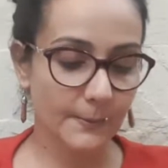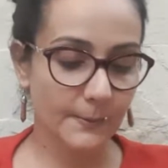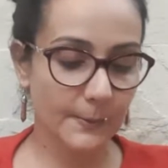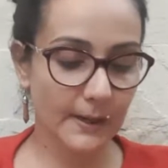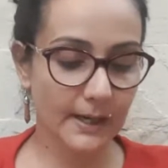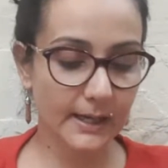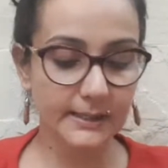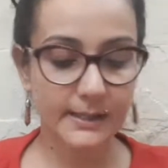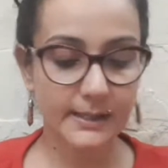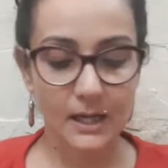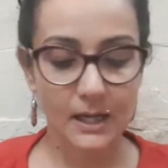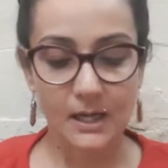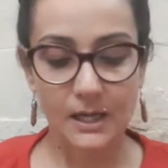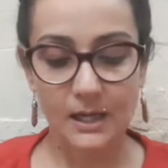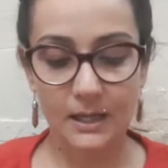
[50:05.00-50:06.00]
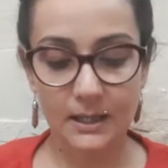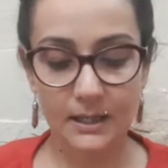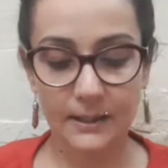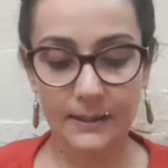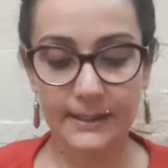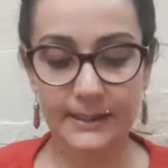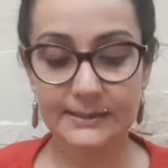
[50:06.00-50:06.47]
right?
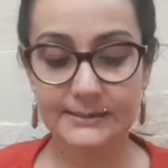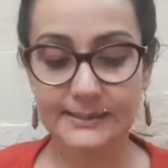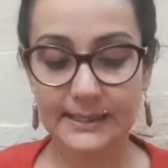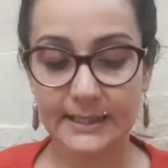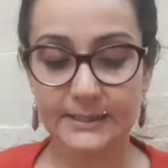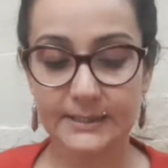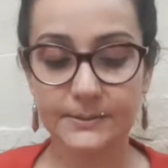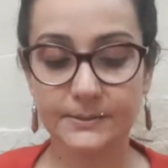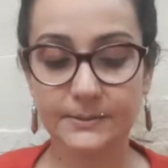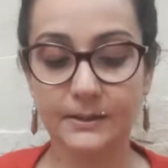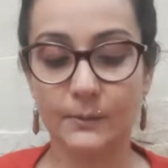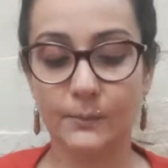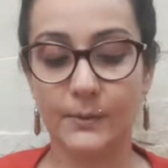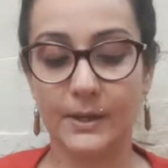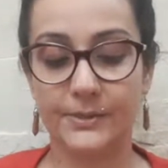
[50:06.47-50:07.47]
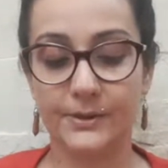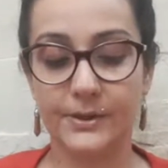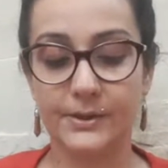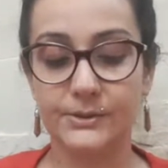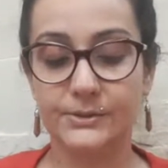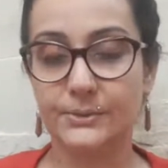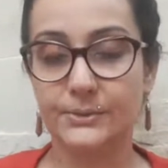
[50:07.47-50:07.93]
It'll tell you whether
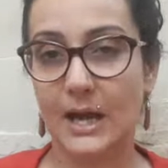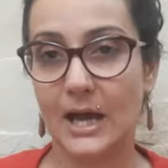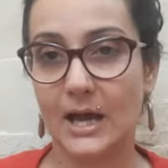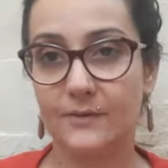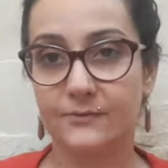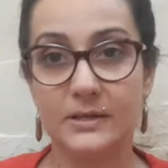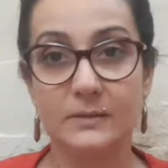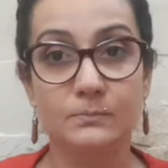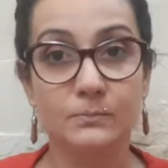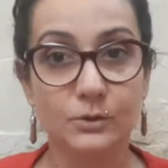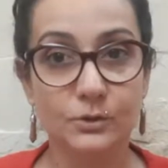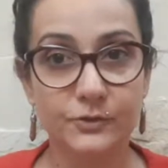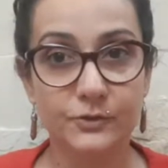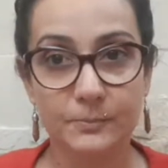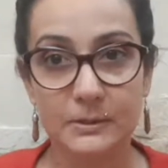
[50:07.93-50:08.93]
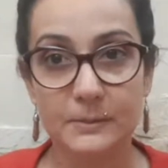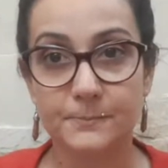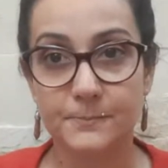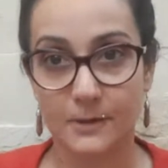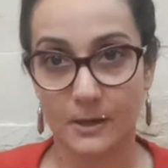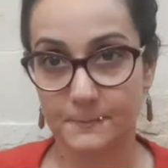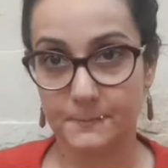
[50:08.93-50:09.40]
you have immovable
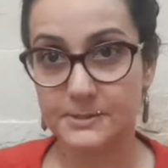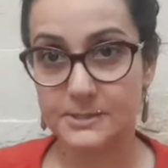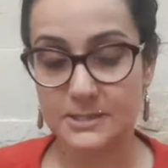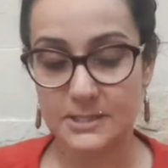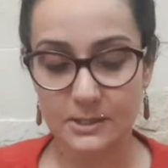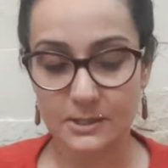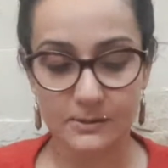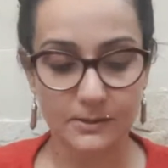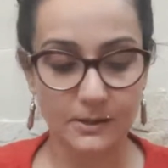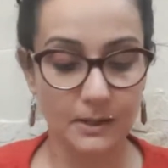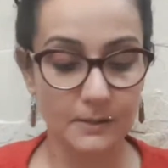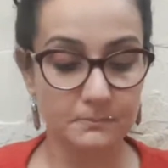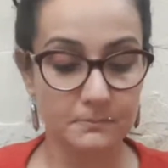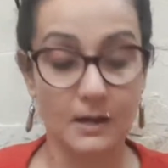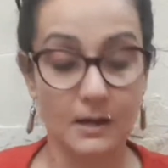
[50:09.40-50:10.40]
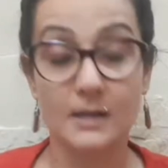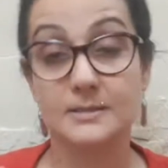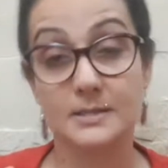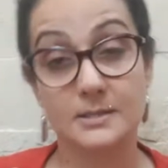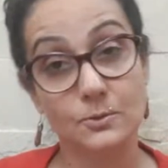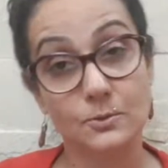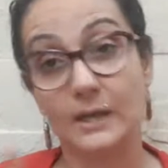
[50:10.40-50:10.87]
property or not. Mars
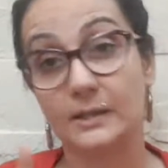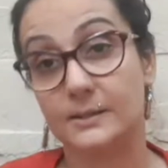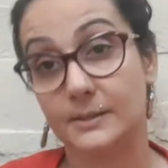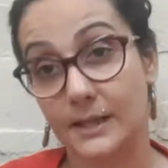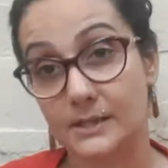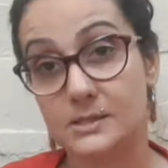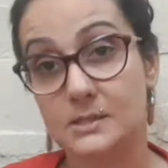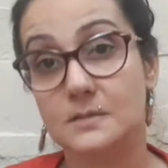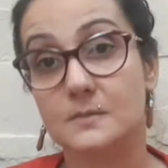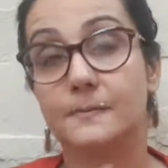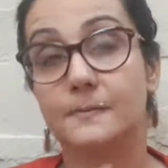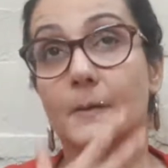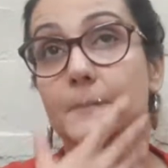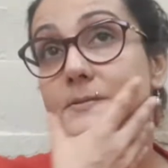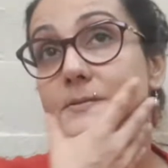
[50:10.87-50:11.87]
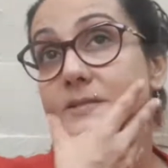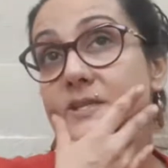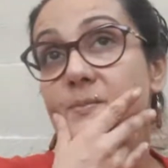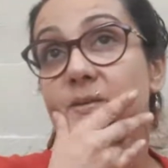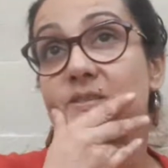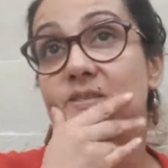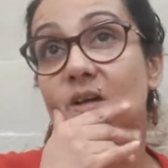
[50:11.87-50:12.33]
is quite connected to property
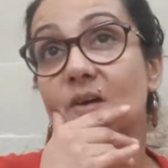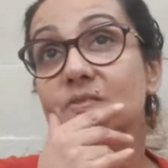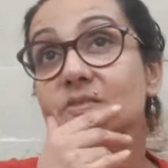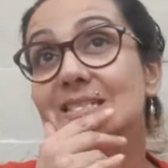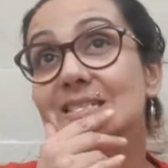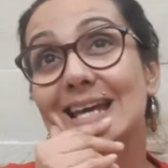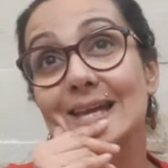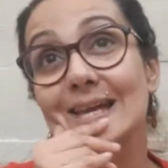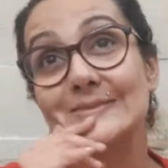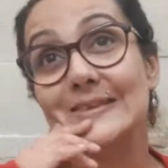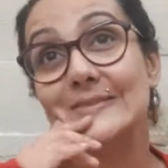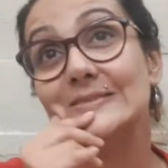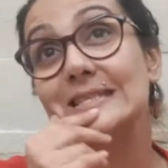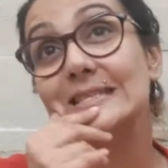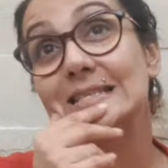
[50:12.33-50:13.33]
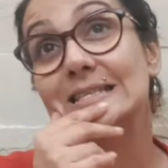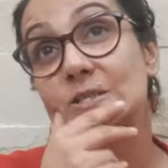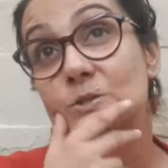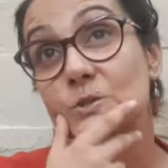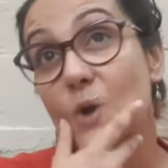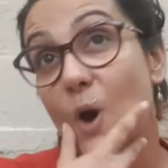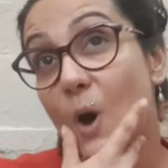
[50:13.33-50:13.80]
because oftentimes I've seen
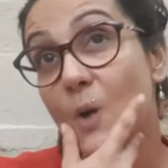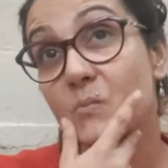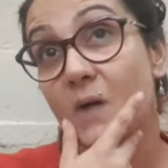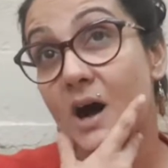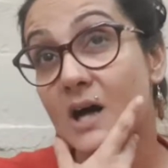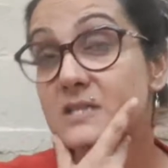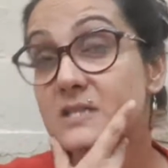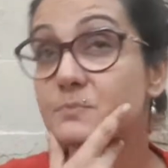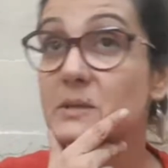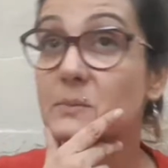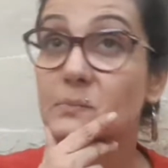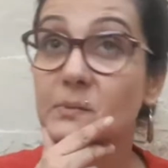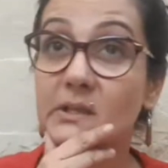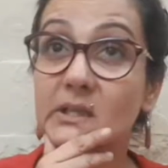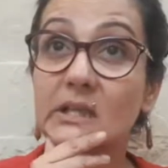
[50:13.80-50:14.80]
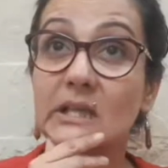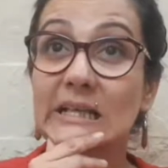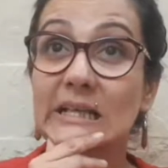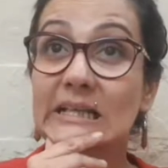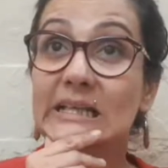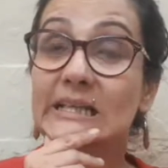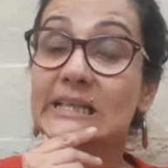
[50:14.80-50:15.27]
strong Mars people
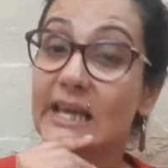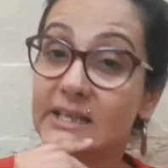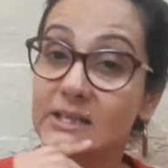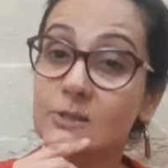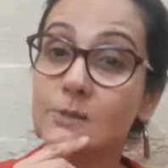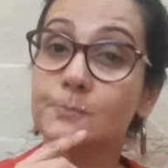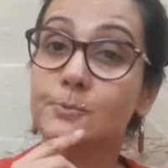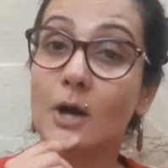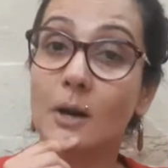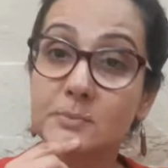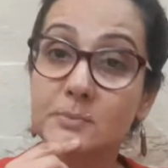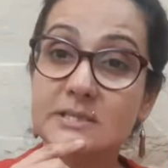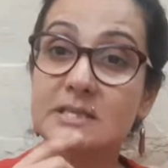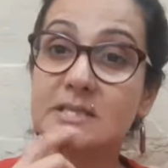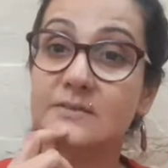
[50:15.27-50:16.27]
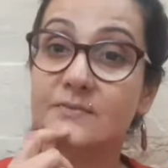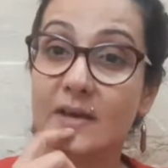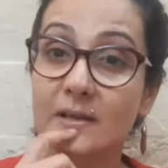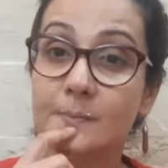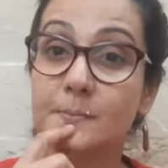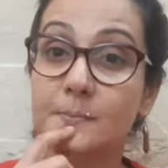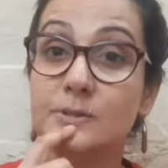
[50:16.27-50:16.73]
get into property
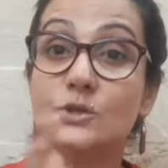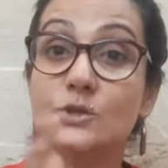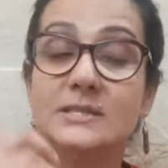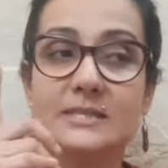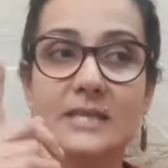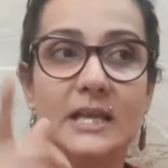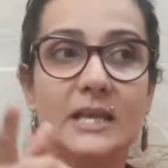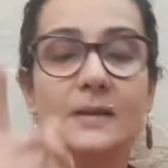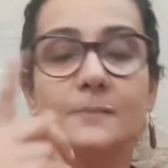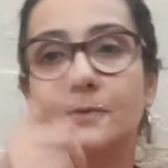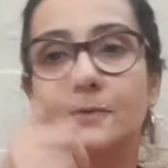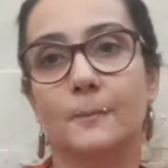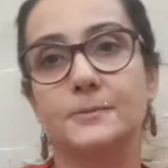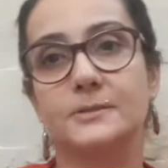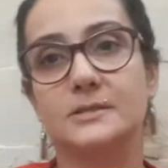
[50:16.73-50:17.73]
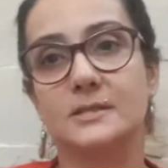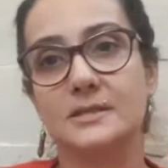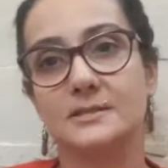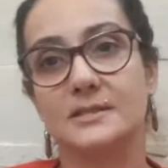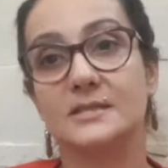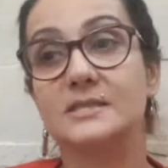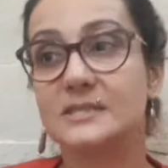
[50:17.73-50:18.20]
development or selling
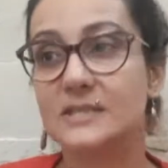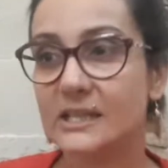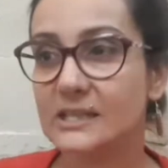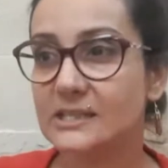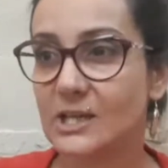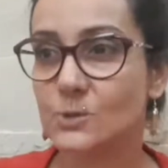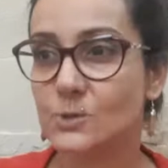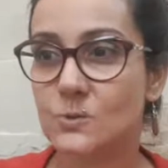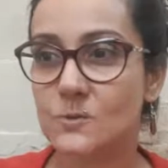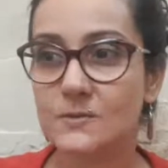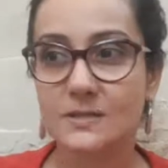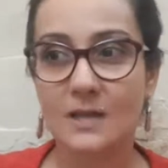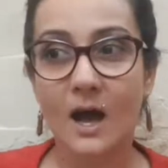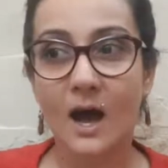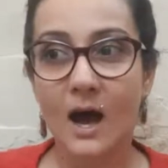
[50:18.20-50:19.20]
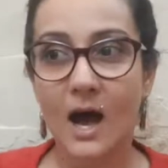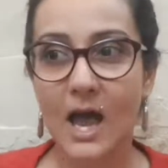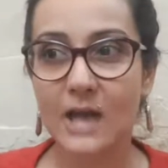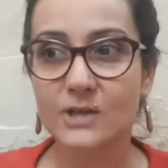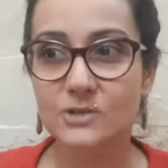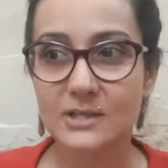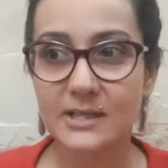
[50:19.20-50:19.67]
properties, estate agents. I
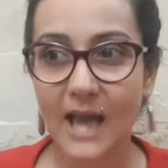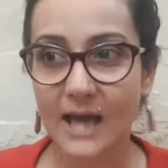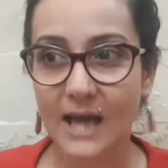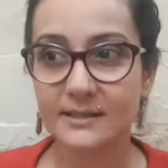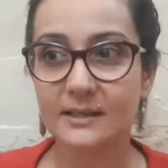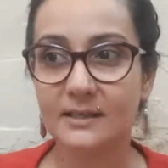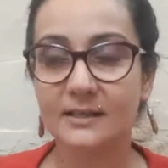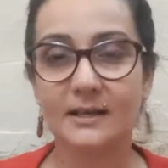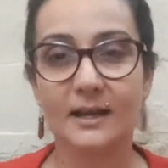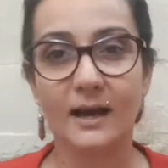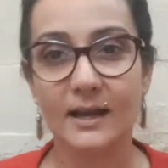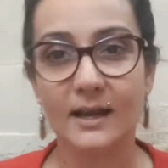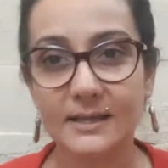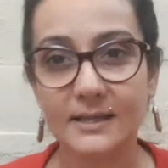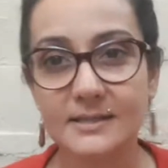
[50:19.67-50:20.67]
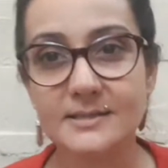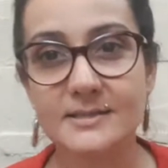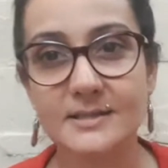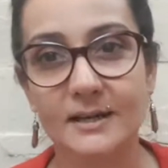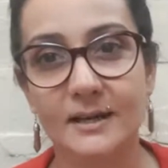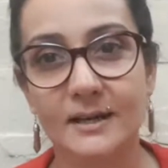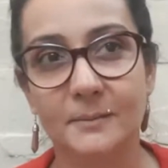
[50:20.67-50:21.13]
actually had a client
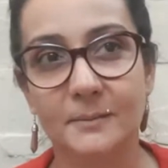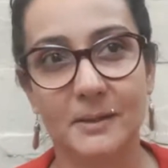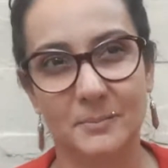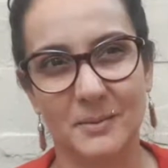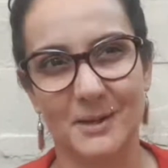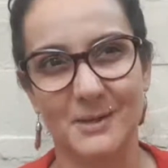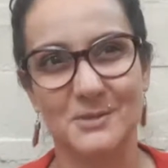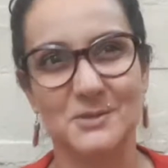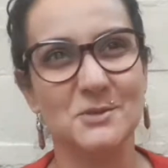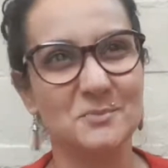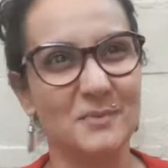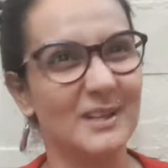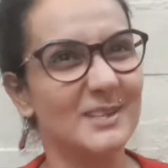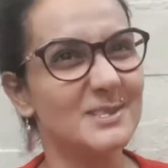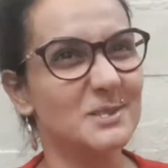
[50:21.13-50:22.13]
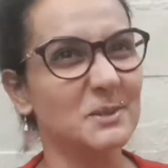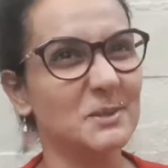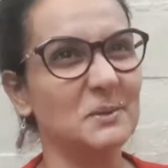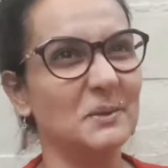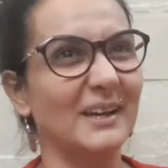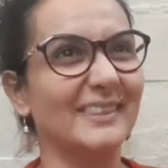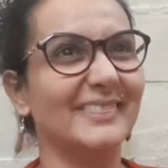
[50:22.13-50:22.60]
about 2 months
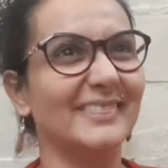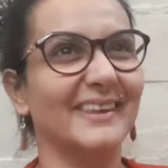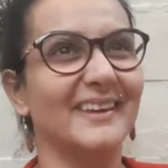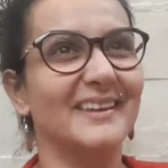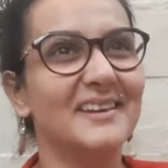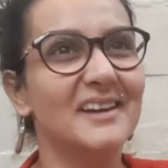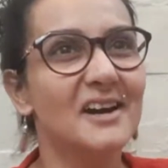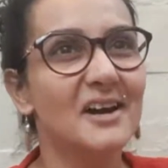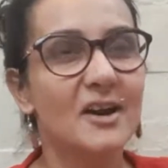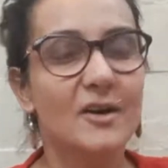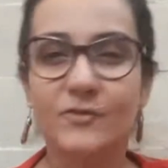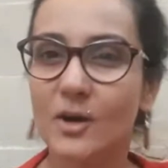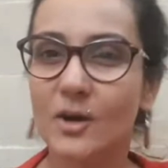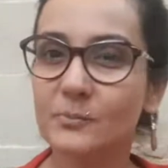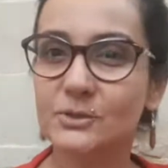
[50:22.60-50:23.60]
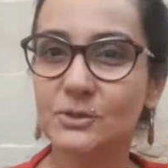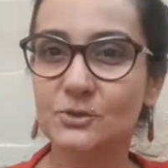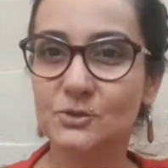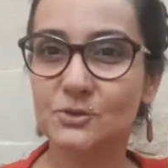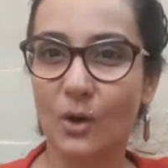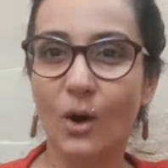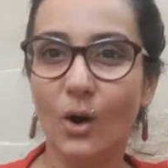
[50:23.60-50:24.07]
ago, I think, from New
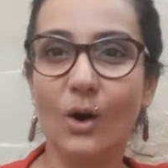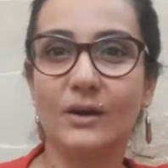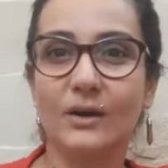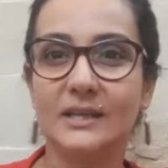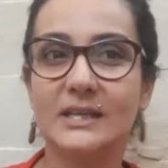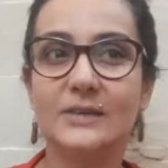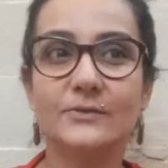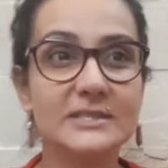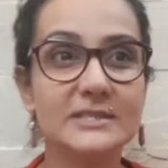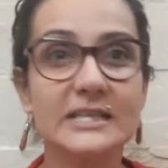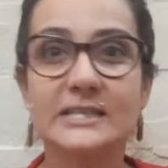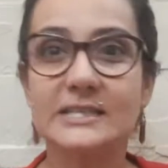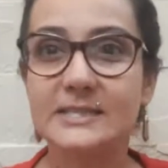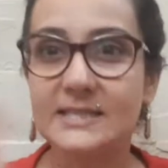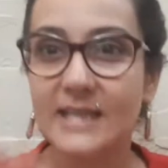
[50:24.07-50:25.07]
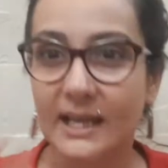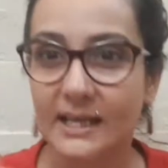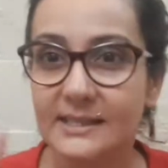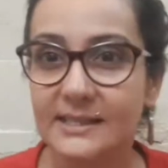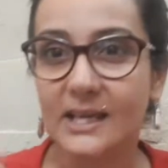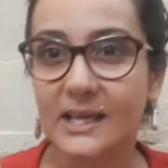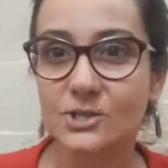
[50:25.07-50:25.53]
York, and he was an
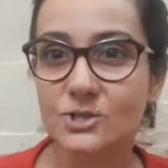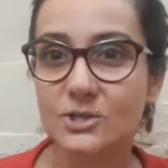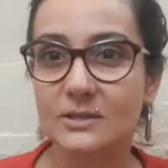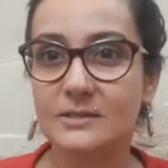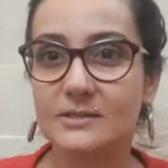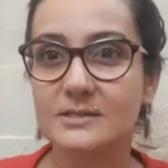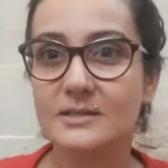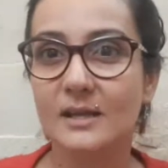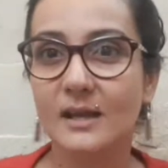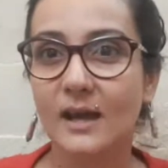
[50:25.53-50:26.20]
estate agent.